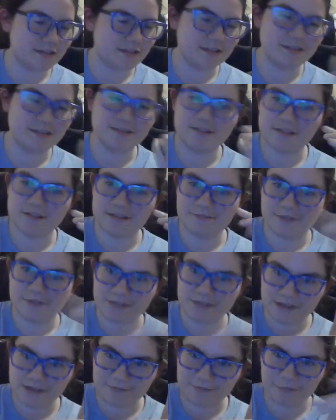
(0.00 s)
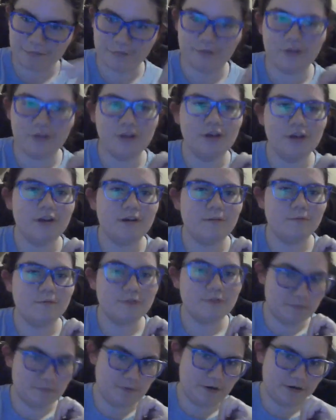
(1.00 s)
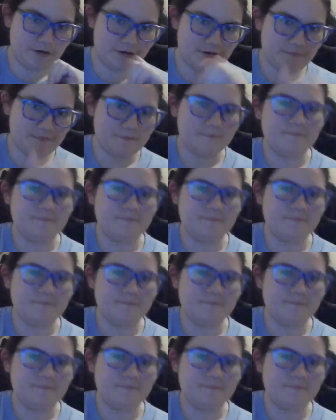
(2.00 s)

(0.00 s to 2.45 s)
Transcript: That's the team that Deadpool was a part of.